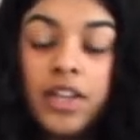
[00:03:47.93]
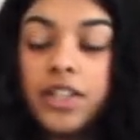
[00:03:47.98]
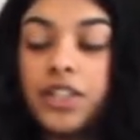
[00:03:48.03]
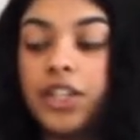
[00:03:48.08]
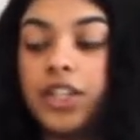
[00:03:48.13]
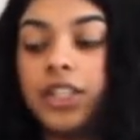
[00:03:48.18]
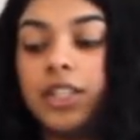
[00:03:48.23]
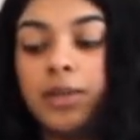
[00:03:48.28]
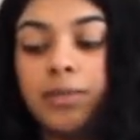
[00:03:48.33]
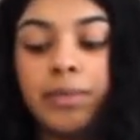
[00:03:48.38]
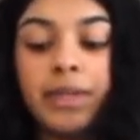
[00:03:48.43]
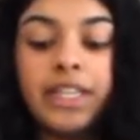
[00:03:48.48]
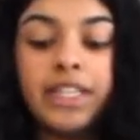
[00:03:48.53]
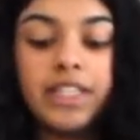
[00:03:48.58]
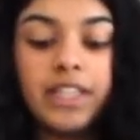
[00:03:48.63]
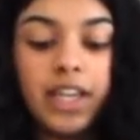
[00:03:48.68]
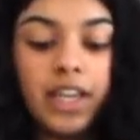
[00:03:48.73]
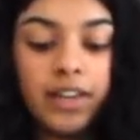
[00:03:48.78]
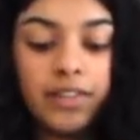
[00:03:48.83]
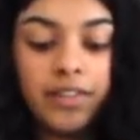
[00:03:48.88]
just to be
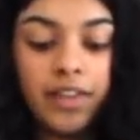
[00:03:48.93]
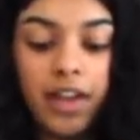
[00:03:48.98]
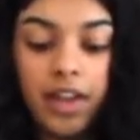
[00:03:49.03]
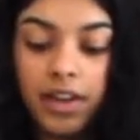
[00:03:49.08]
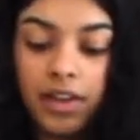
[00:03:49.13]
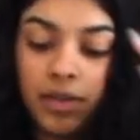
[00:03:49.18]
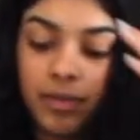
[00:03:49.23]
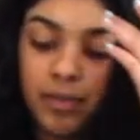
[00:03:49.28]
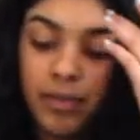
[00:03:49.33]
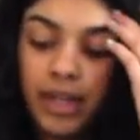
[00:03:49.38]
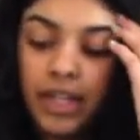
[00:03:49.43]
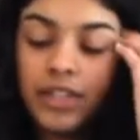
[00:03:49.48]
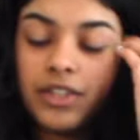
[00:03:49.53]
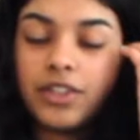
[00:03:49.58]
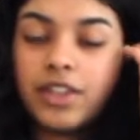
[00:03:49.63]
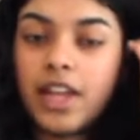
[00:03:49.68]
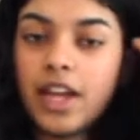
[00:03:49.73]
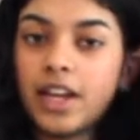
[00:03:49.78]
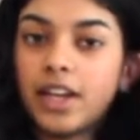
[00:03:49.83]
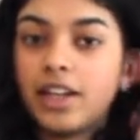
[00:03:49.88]
safe and make
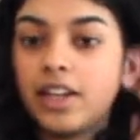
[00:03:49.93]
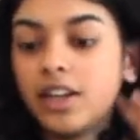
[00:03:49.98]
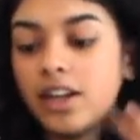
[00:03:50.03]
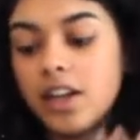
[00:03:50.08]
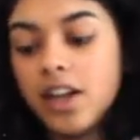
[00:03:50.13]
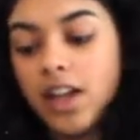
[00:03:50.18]
sure that